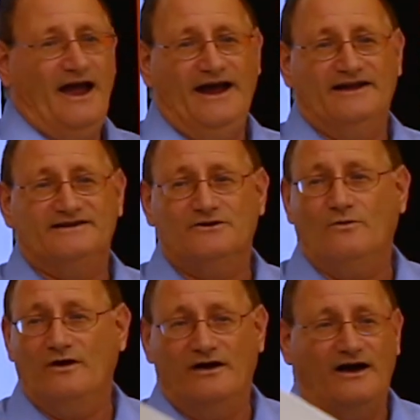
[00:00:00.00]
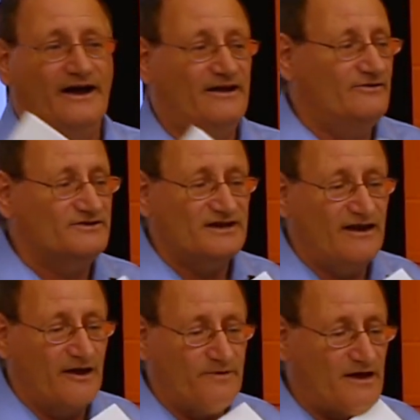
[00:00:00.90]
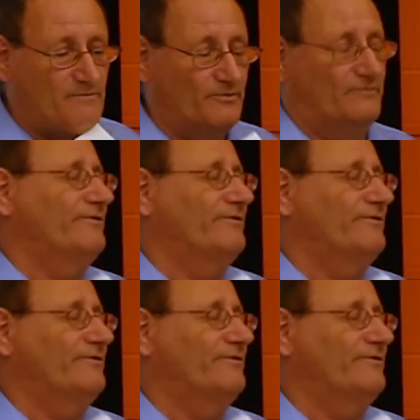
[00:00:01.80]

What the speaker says: And so I usually tell people,